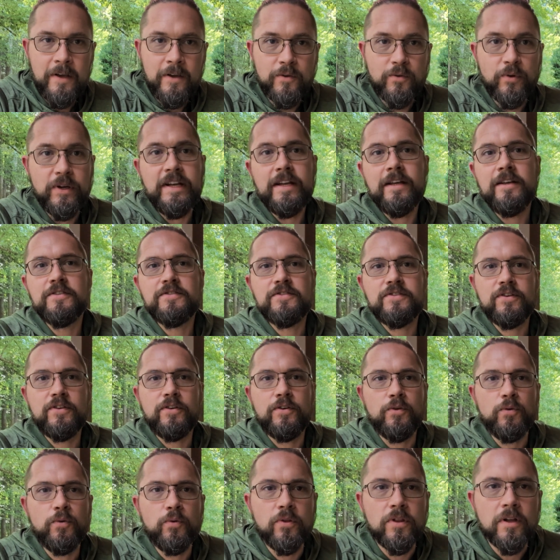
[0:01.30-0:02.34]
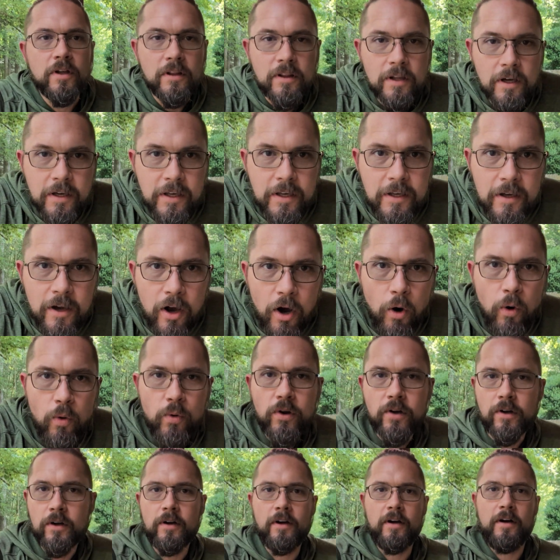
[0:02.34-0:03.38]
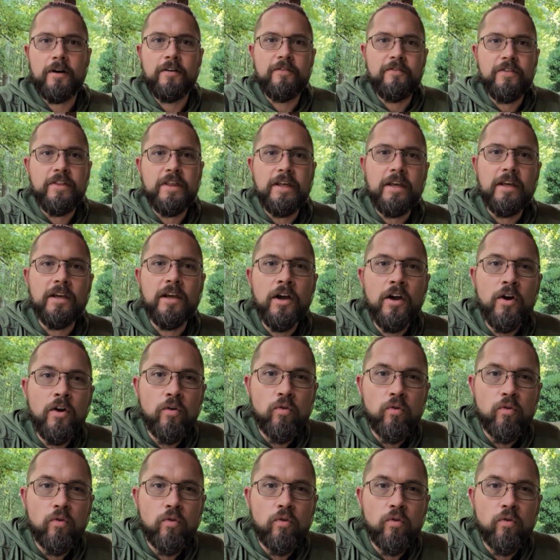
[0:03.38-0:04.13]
Greetings to you, the lucky owner of the